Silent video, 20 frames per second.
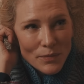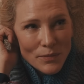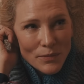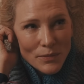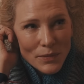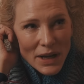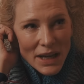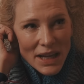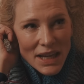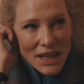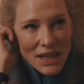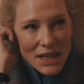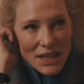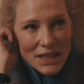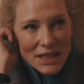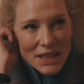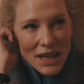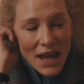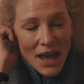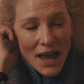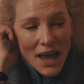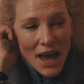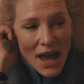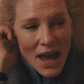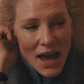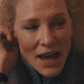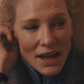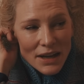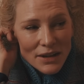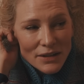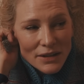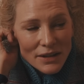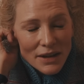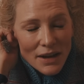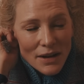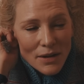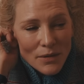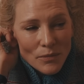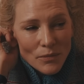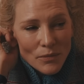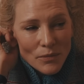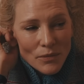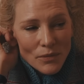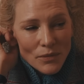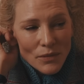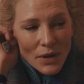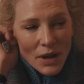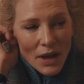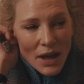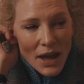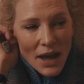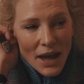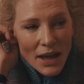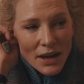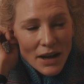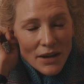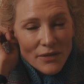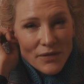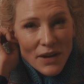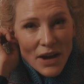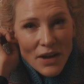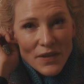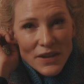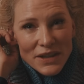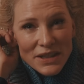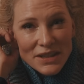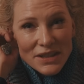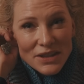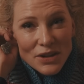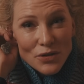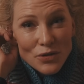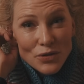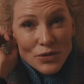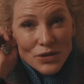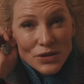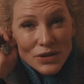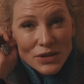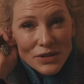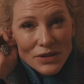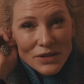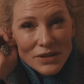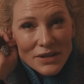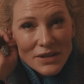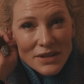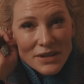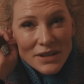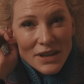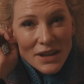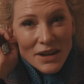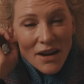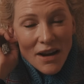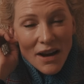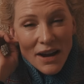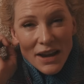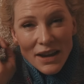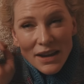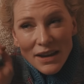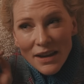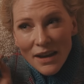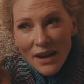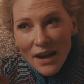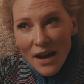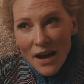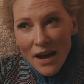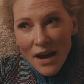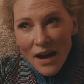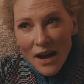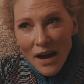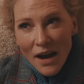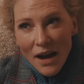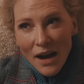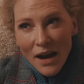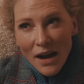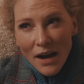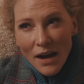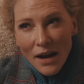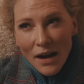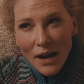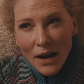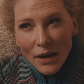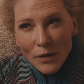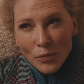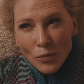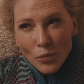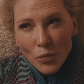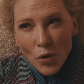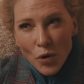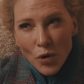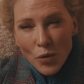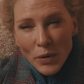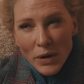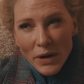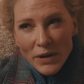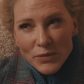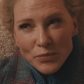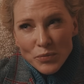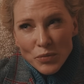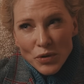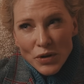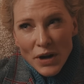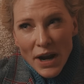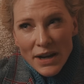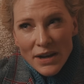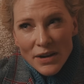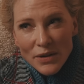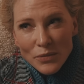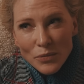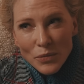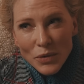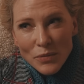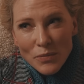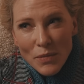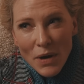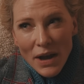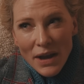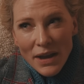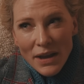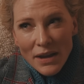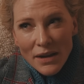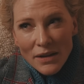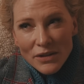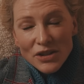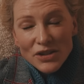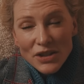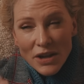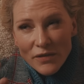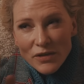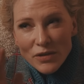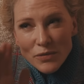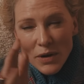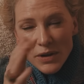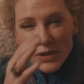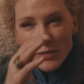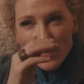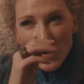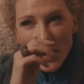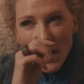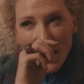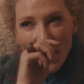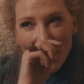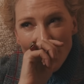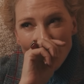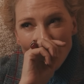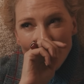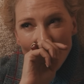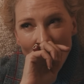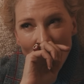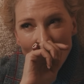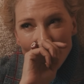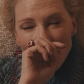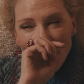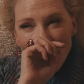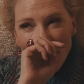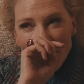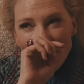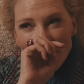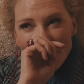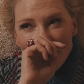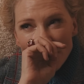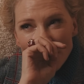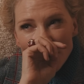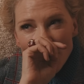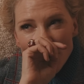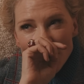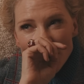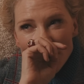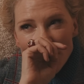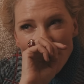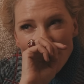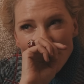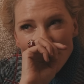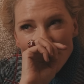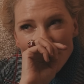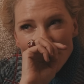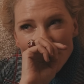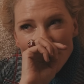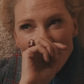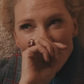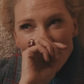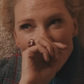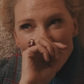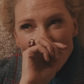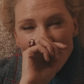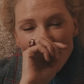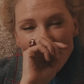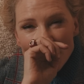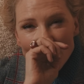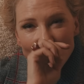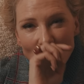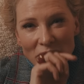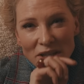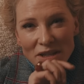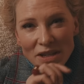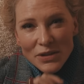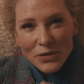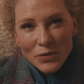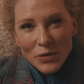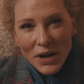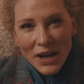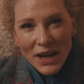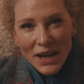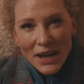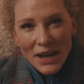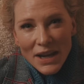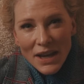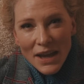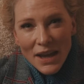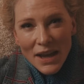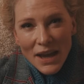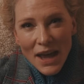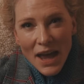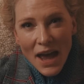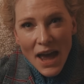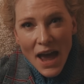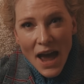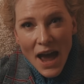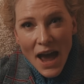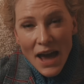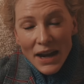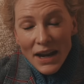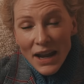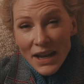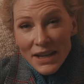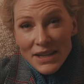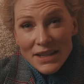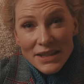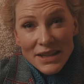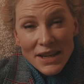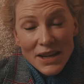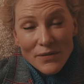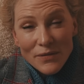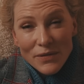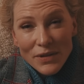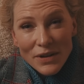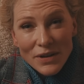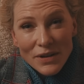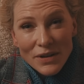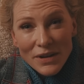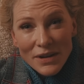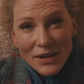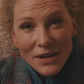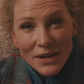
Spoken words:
my kids, and I found this suit that I wore it when I was pregnant with just after I had my first son, who's just turned 23, and I hadn't seen it for,